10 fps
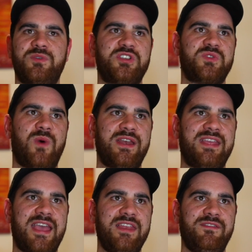which is one
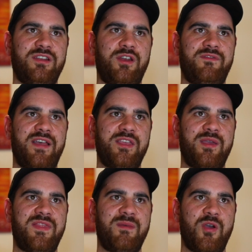gaining a lot of
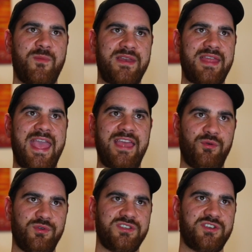value at the moment and
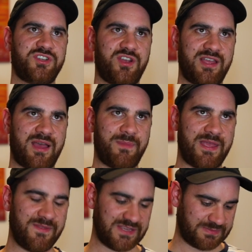also showing up
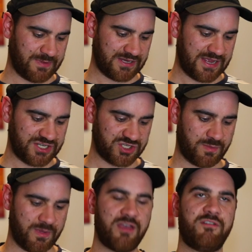in the Spotlight
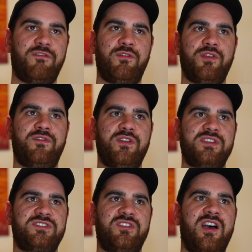shop for the
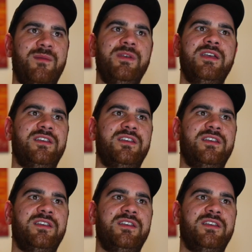first time.